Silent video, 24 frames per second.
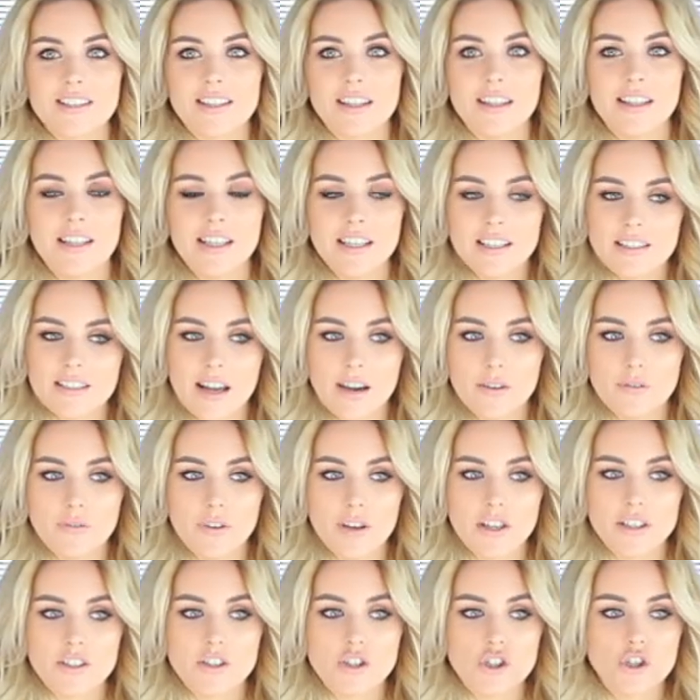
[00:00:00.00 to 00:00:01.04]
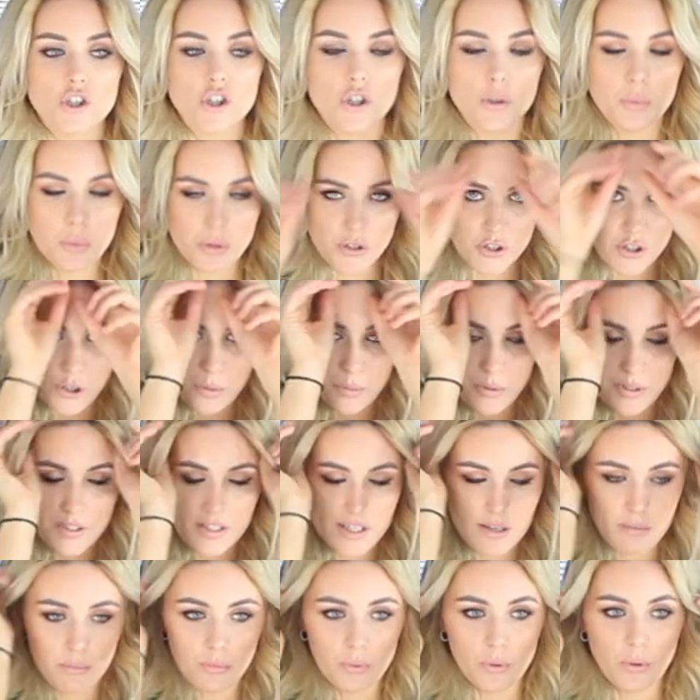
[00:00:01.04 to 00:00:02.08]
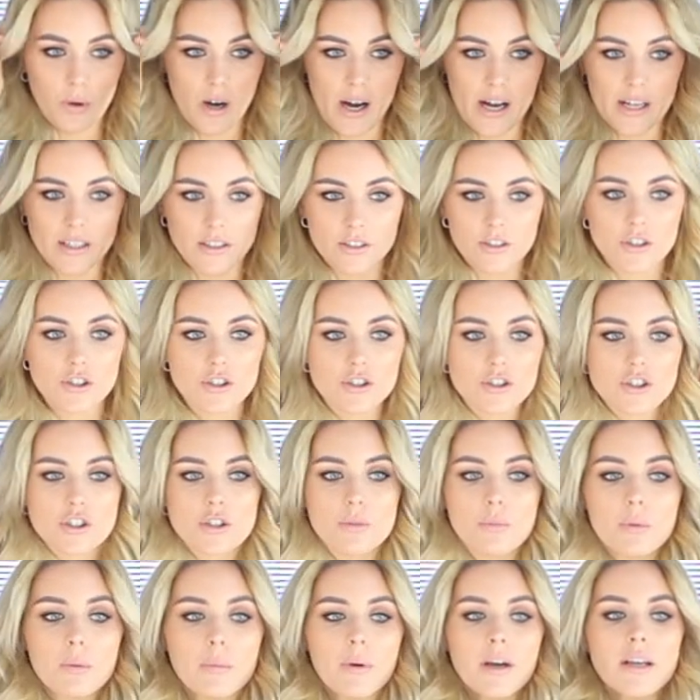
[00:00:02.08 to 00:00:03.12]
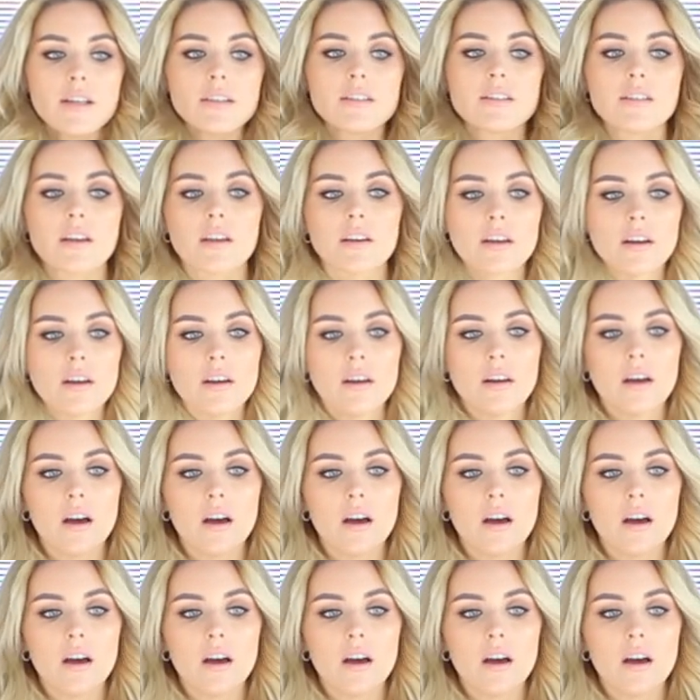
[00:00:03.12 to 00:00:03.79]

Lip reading: so the next outfit is super simple and just super basic.